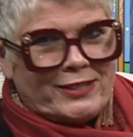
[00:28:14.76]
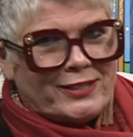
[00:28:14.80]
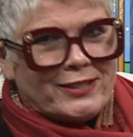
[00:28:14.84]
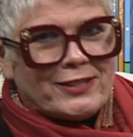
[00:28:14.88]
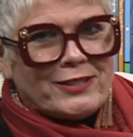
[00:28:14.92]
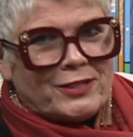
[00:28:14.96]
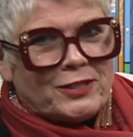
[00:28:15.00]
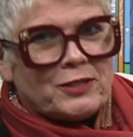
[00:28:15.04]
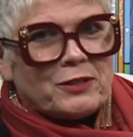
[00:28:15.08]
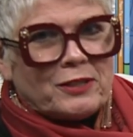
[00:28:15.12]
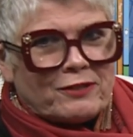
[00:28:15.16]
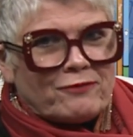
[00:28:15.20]

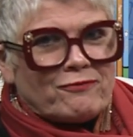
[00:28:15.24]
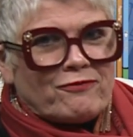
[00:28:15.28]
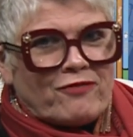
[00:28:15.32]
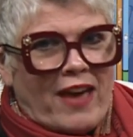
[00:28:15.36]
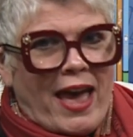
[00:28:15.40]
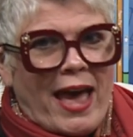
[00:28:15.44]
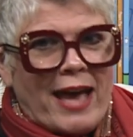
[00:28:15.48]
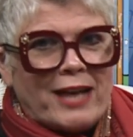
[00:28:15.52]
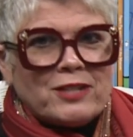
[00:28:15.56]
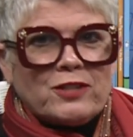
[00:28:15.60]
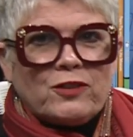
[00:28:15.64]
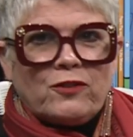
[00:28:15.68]
do it
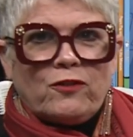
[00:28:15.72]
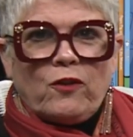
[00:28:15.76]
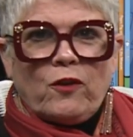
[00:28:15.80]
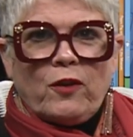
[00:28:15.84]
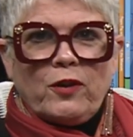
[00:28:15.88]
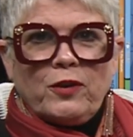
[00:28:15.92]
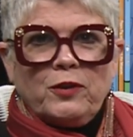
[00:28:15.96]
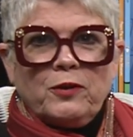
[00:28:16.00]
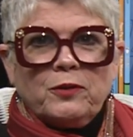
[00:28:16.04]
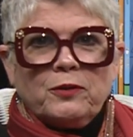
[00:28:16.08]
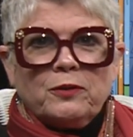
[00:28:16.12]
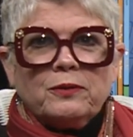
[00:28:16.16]
fast for
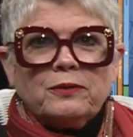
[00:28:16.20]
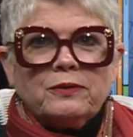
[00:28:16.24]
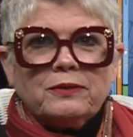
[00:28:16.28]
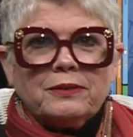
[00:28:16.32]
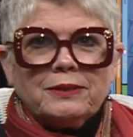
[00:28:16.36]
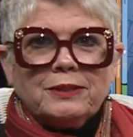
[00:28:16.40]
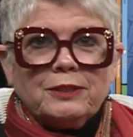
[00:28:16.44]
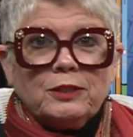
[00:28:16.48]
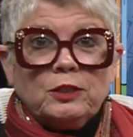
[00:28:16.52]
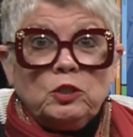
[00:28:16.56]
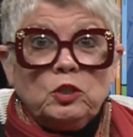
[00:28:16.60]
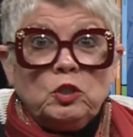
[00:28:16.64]
you.
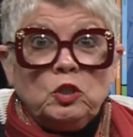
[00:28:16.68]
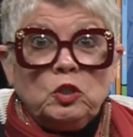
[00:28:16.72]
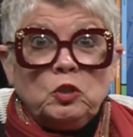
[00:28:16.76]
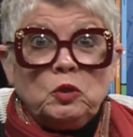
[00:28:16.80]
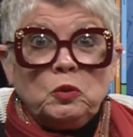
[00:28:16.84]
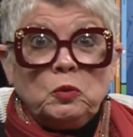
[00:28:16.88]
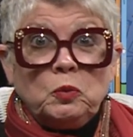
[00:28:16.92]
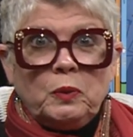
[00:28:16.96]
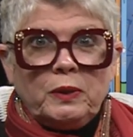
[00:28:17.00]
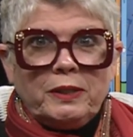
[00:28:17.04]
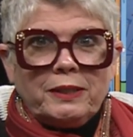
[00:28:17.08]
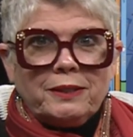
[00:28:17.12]

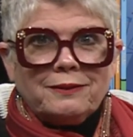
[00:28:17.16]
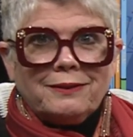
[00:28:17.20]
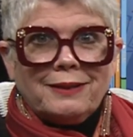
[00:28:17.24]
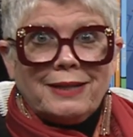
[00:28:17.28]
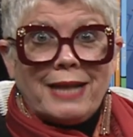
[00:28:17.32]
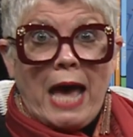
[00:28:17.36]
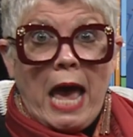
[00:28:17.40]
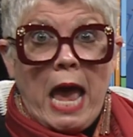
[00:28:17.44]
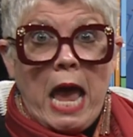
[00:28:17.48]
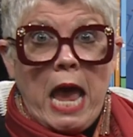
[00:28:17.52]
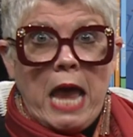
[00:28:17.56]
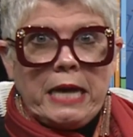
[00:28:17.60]
You will
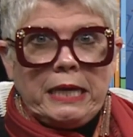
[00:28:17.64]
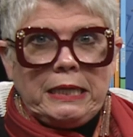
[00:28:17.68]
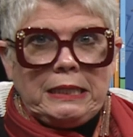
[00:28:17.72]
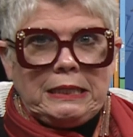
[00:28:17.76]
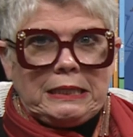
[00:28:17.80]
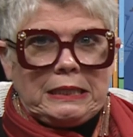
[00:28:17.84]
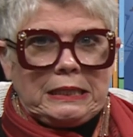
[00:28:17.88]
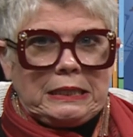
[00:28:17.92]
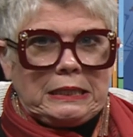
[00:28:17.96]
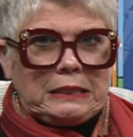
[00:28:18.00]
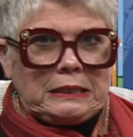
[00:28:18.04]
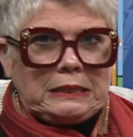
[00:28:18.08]
like
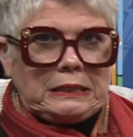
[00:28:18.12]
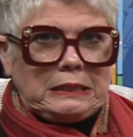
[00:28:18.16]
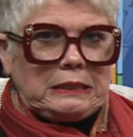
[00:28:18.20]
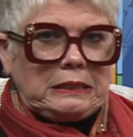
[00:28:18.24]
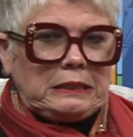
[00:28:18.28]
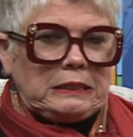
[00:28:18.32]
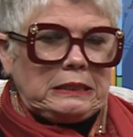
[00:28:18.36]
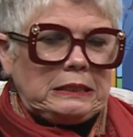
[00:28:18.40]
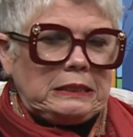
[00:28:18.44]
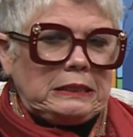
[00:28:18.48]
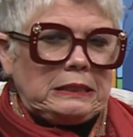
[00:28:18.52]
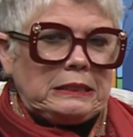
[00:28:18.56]
it.
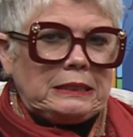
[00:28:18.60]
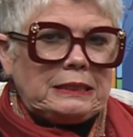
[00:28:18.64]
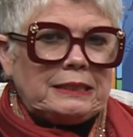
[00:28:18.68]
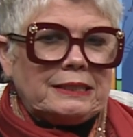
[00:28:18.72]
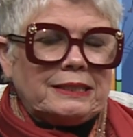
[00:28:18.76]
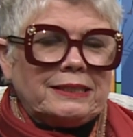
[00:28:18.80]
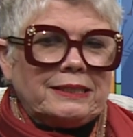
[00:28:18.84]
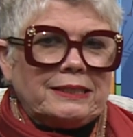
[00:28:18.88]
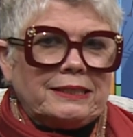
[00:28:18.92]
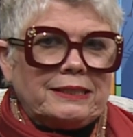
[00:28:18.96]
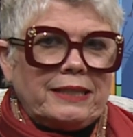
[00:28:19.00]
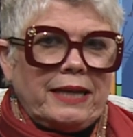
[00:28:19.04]

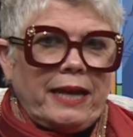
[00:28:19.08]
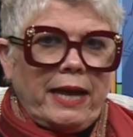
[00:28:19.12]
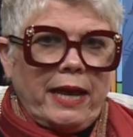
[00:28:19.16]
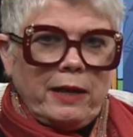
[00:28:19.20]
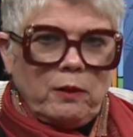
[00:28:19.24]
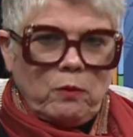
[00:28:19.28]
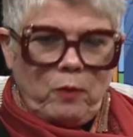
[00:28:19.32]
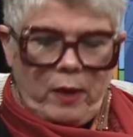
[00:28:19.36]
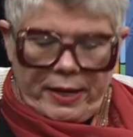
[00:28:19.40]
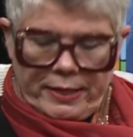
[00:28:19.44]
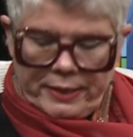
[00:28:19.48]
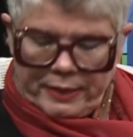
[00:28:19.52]

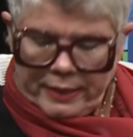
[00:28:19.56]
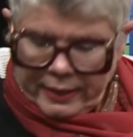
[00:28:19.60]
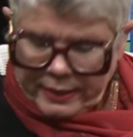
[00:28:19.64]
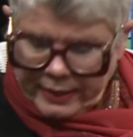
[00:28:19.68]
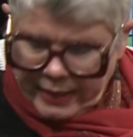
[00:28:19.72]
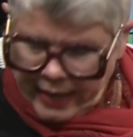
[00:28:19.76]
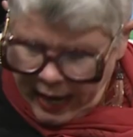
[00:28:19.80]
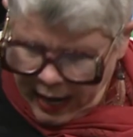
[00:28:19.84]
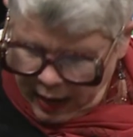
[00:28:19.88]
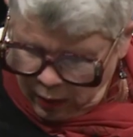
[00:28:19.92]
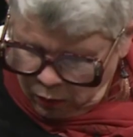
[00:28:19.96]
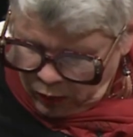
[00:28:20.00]
Anyway,
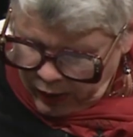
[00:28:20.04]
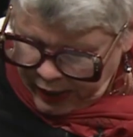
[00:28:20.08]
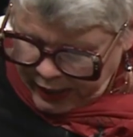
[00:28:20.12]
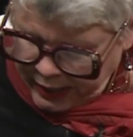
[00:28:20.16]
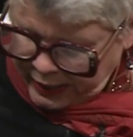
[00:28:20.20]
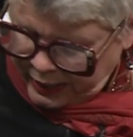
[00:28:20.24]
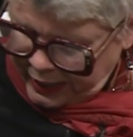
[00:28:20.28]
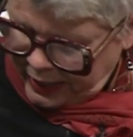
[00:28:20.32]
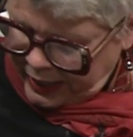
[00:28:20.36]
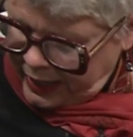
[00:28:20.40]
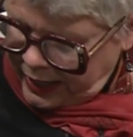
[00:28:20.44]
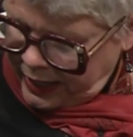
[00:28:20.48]
today we
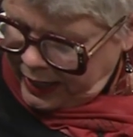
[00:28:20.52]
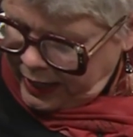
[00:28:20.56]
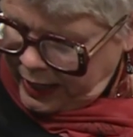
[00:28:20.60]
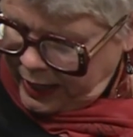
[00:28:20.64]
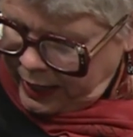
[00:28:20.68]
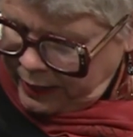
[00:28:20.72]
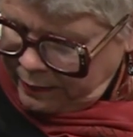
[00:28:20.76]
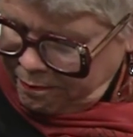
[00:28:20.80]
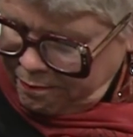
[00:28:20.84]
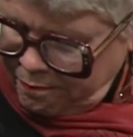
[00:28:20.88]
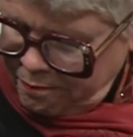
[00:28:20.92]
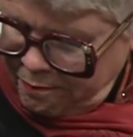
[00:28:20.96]

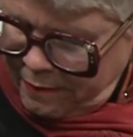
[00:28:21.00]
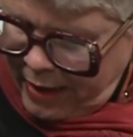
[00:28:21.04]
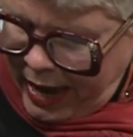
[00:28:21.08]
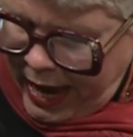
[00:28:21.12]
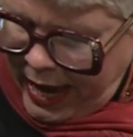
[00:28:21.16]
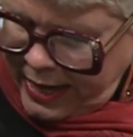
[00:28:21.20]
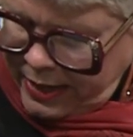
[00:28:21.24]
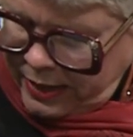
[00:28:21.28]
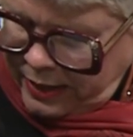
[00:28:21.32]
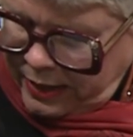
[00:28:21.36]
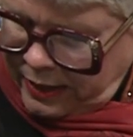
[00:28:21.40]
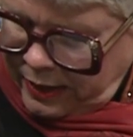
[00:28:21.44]
did
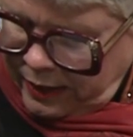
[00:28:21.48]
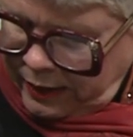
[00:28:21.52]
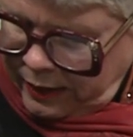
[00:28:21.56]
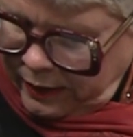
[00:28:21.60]
make